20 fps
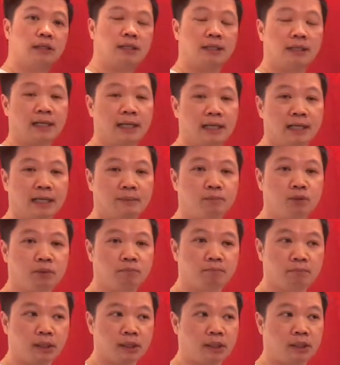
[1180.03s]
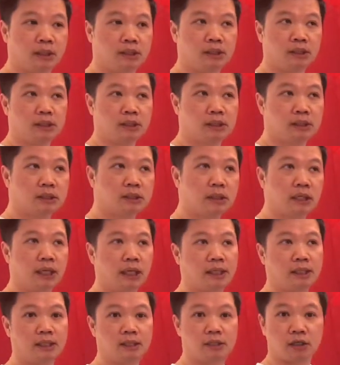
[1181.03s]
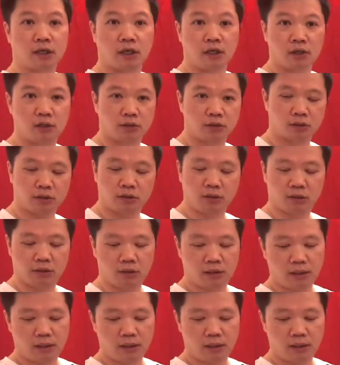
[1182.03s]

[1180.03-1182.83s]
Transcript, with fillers: it end up to be eight dollar,